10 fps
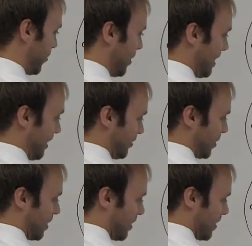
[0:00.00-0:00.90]

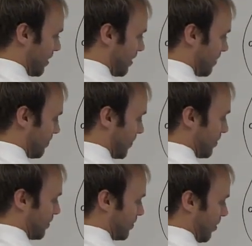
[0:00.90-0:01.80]
degrees,
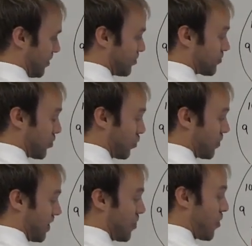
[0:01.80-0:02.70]
sorry,
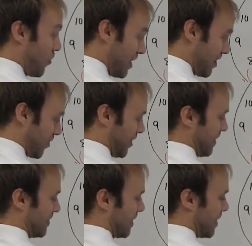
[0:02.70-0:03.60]
through the 30
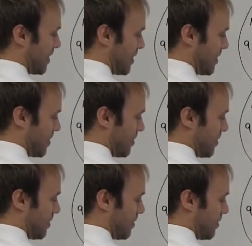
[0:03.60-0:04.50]
degrees
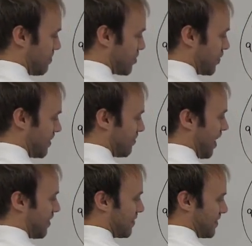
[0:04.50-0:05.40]
between the
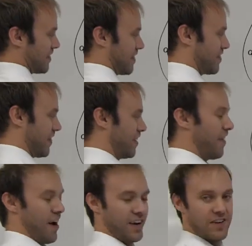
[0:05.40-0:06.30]
5 and the 6 on the
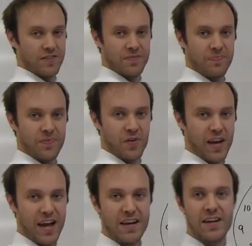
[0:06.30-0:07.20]
clock.
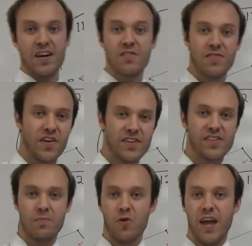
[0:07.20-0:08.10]
Okay, very
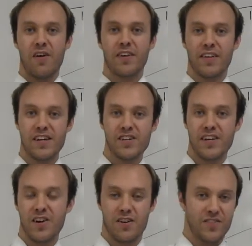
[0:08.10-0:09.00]
simple
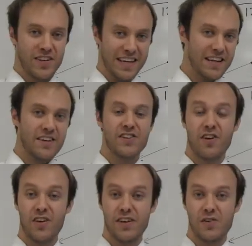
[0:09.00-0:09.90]
calculation here. If you needed to
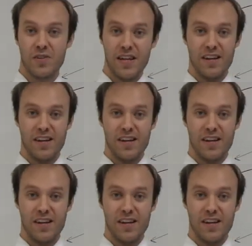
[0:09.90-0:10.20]
turn it into a